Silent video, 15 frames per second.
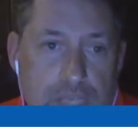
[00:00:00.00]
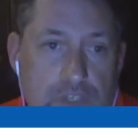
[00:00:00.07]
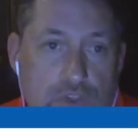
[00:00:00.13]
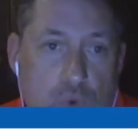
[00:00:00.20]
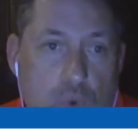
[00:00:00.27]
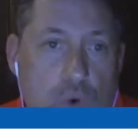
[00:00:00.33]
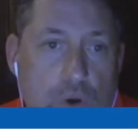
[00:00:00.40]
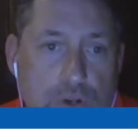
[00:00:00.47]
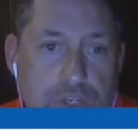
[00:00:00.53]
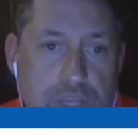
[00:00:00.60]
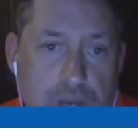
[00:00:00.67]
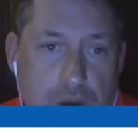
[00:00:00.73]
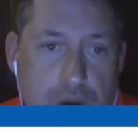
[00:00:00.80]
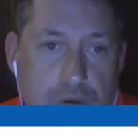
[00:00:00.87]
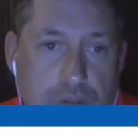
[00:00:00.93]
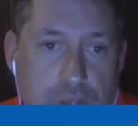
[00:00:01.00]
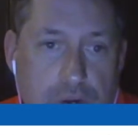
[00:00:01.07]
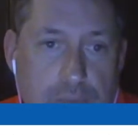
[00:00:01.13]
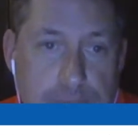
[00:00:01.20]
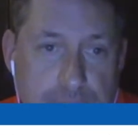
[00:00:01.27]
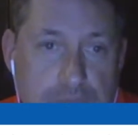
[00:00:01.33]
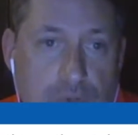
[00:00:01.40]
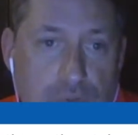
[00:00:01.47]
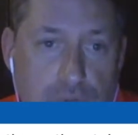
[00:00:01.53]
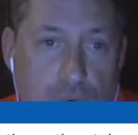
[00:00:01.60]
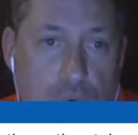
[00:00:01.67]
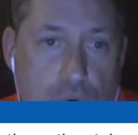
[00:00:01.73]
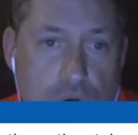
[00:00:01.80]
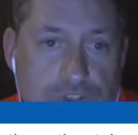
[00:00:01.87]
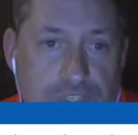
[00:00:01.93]
doors here that are metal
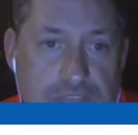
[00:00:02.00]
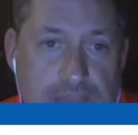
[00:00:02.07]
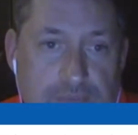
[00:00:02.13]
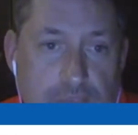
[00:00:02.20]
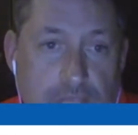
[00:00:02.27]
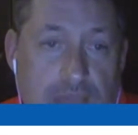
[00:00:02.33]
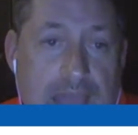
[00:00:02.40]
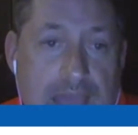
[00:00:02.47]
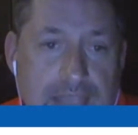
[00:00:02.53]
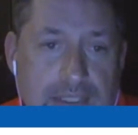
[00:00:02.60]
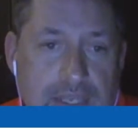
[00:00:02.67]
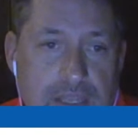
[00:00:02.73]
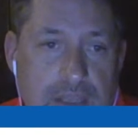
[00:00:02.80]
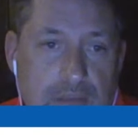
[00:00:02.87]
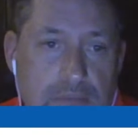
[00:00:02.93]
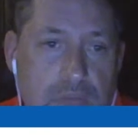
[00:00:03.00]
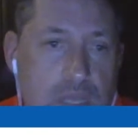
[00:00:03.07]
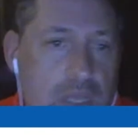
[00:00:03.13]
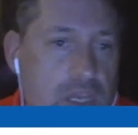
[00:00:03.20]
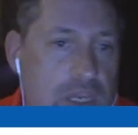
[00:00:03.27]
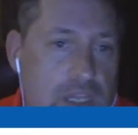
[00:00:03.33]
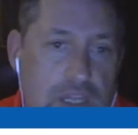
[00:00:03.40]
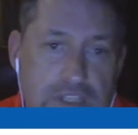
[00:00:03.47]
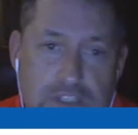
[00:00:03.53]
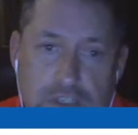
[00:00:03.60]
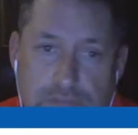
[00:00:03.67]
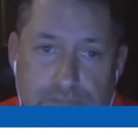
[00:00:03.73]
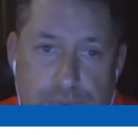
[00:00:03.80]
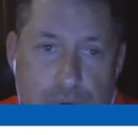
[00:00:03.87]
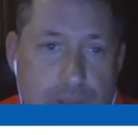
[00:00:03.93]
doors that have glass in them. Now let's
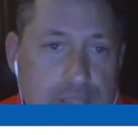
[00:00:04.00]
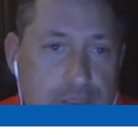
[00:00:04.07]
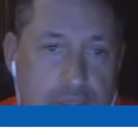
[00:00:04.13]
just break